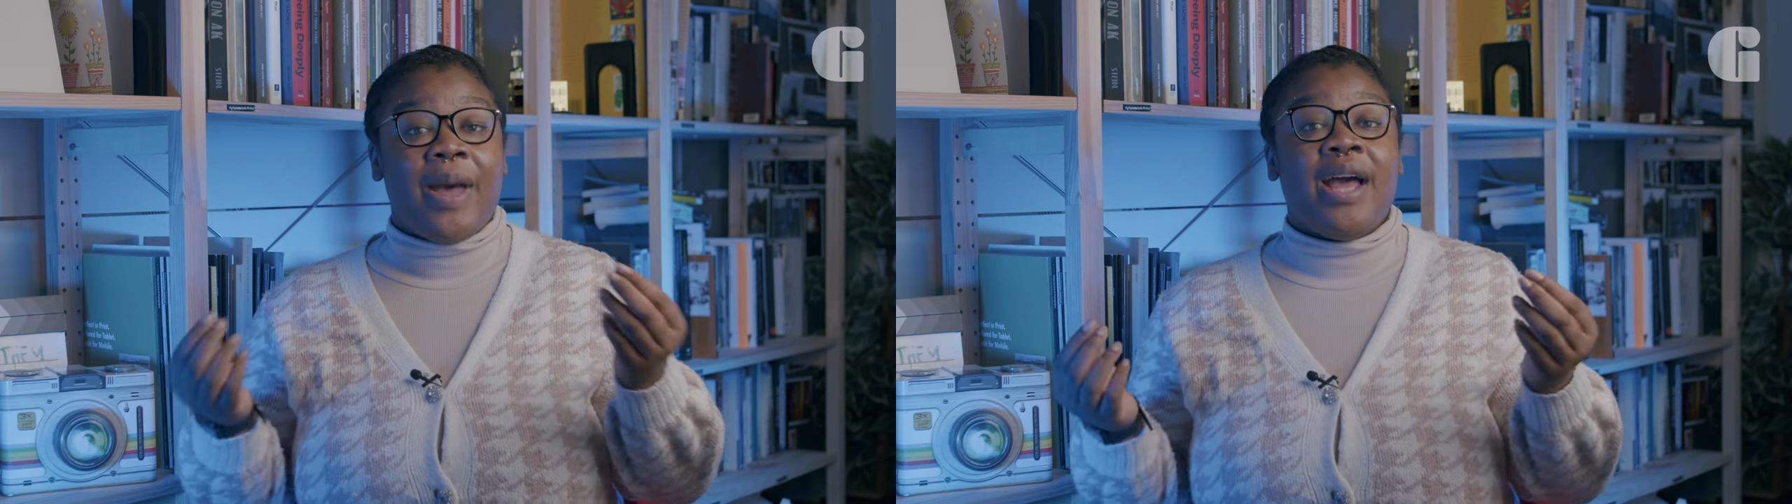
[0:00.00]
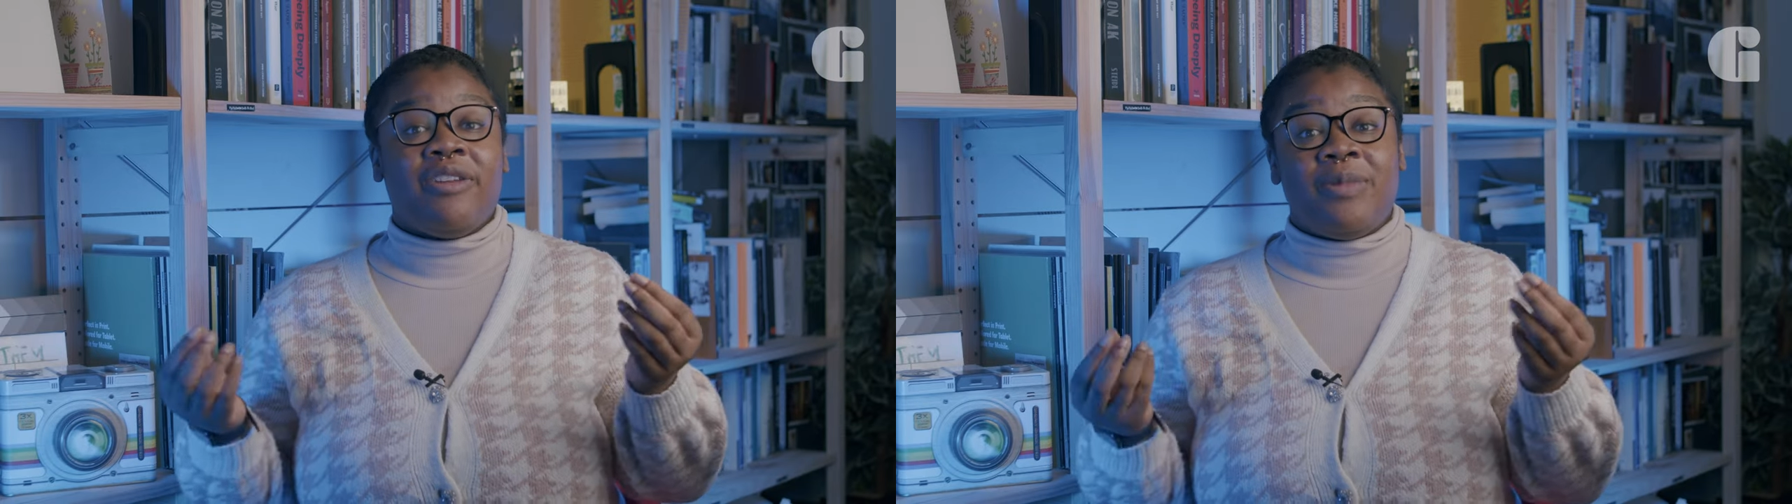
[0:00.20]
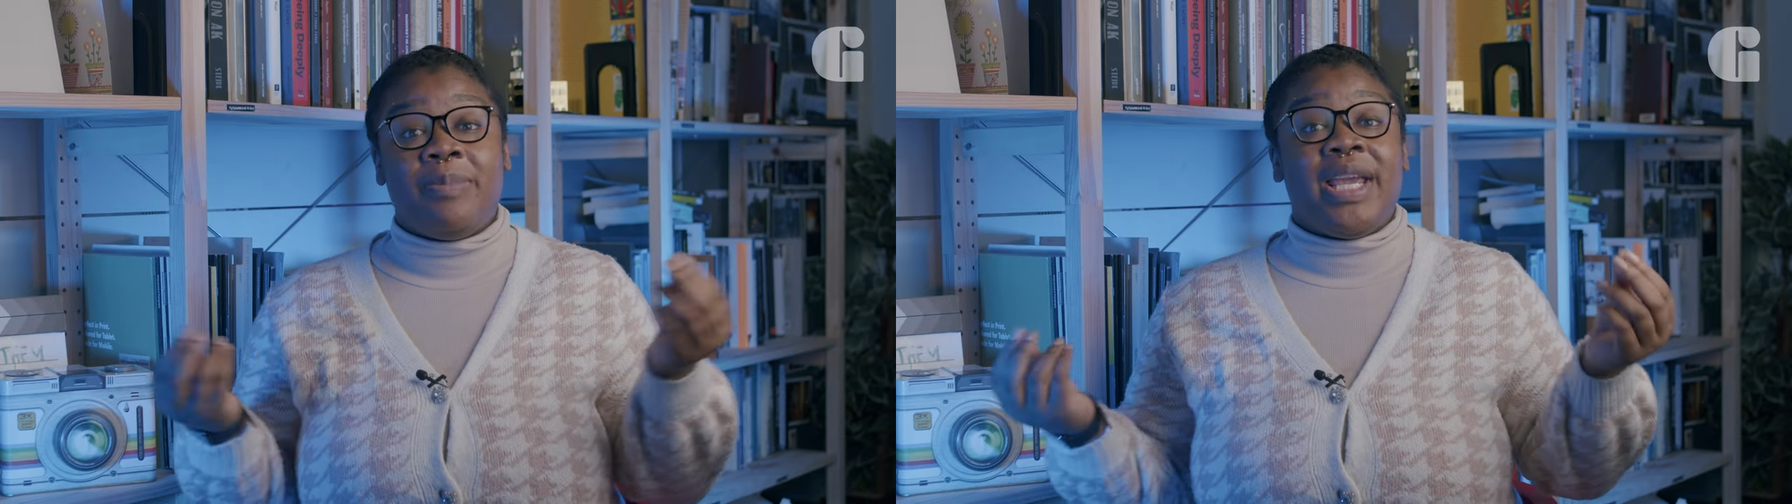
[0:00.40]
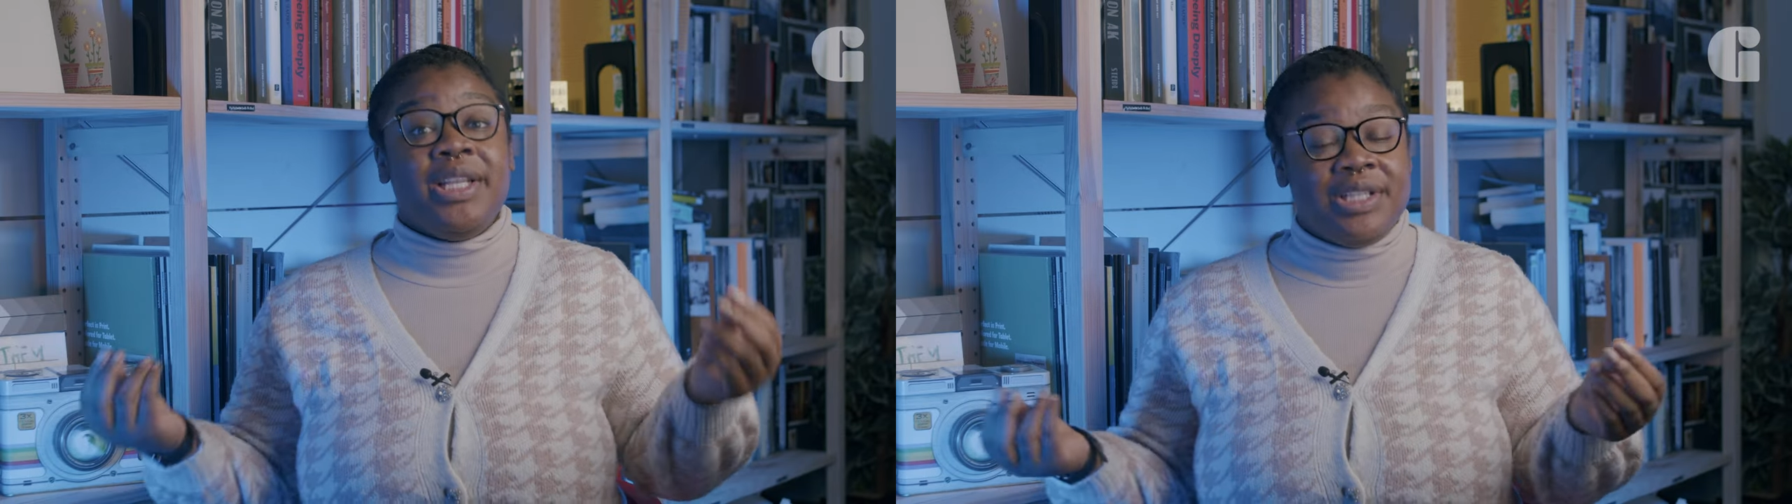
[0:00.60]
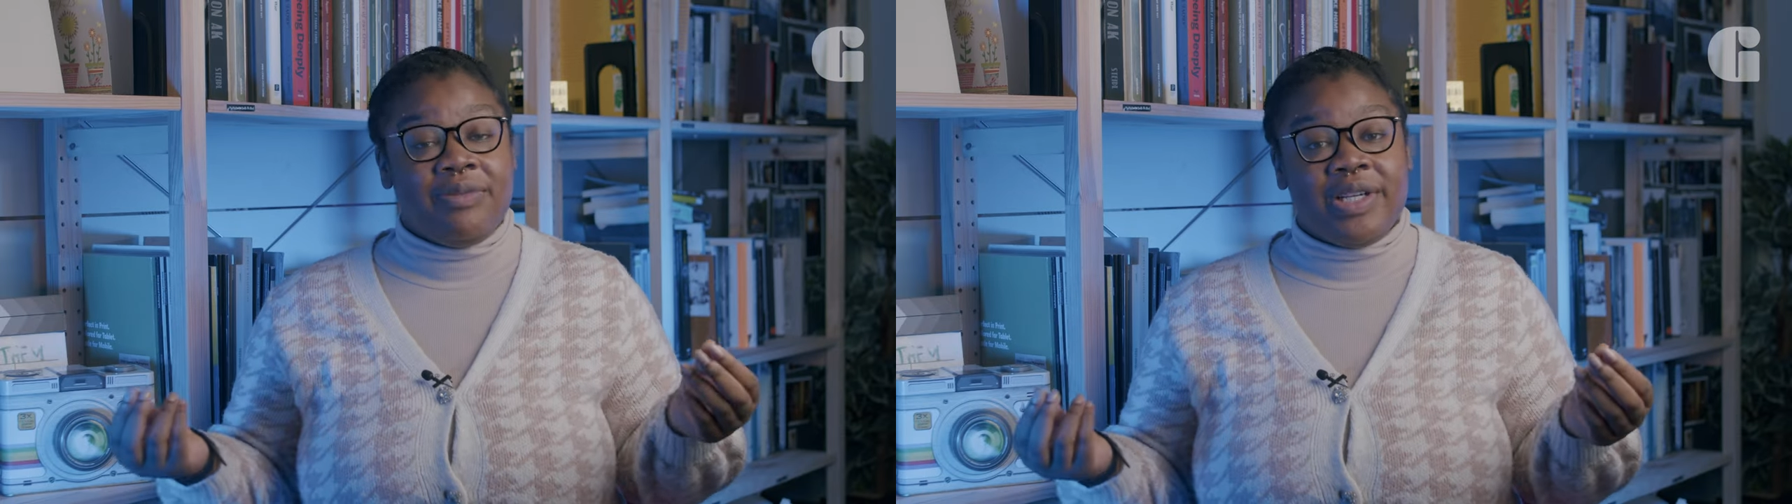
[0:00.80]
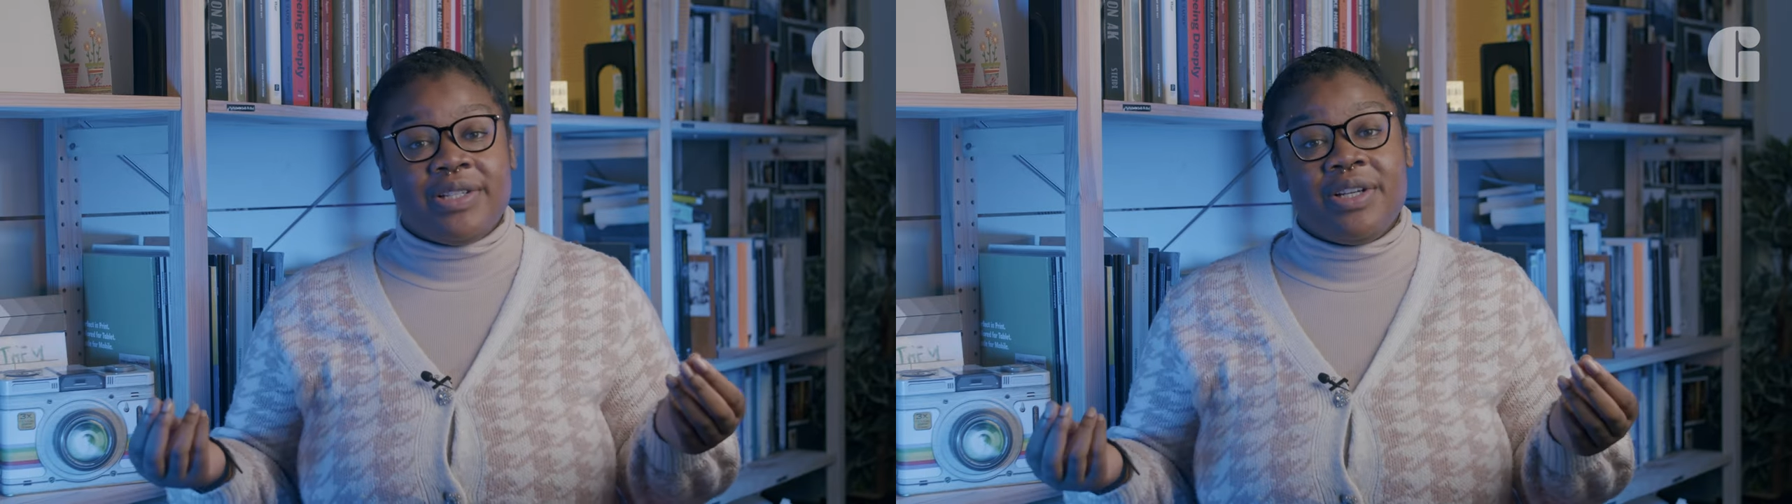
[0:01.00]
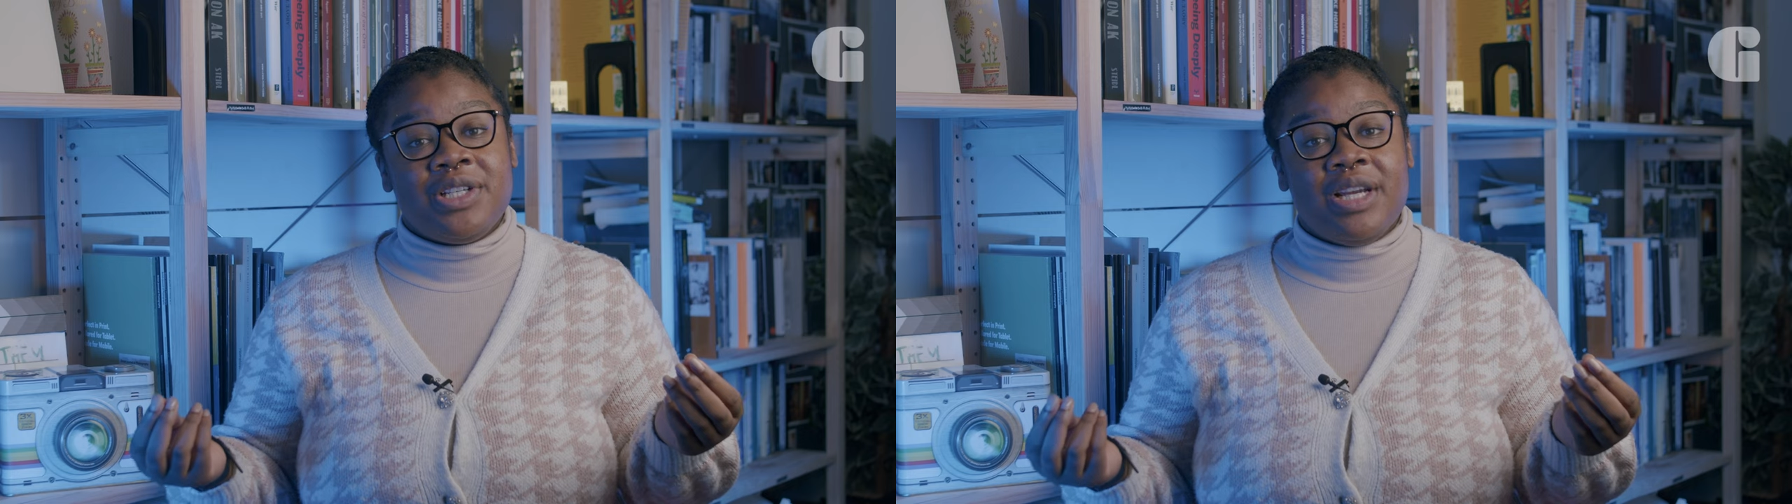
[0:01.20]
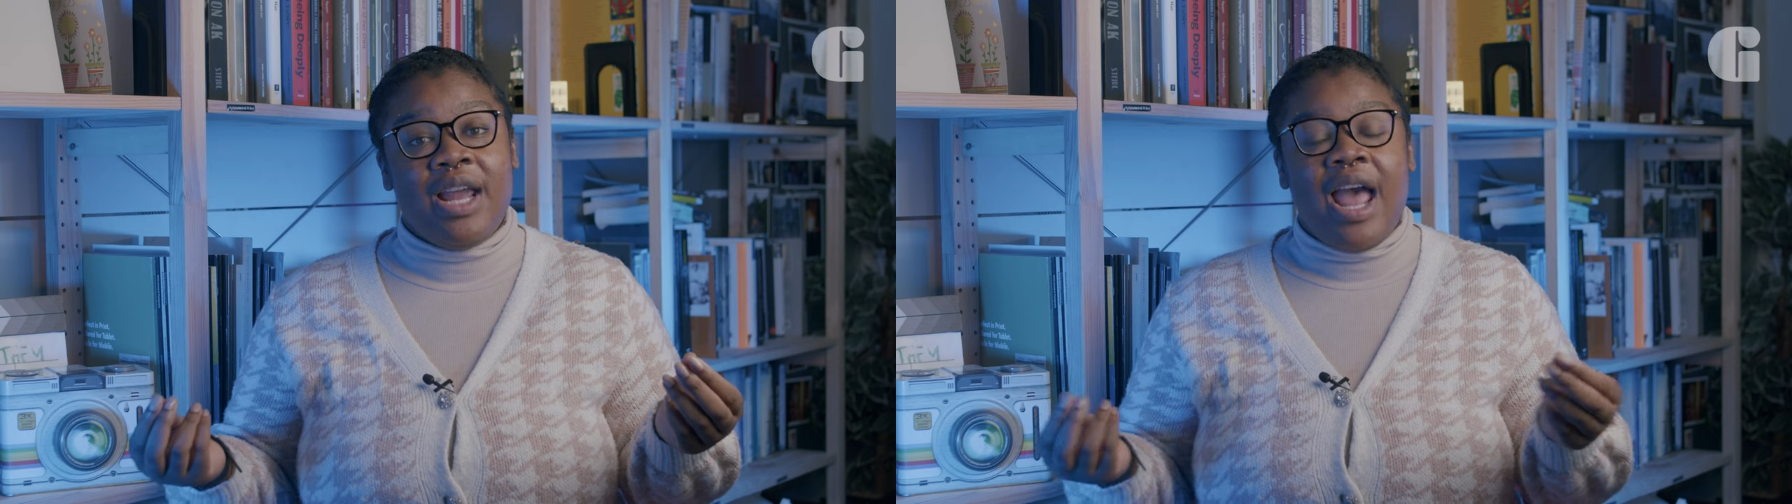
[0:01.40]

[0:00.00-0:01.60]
back of my PhD research,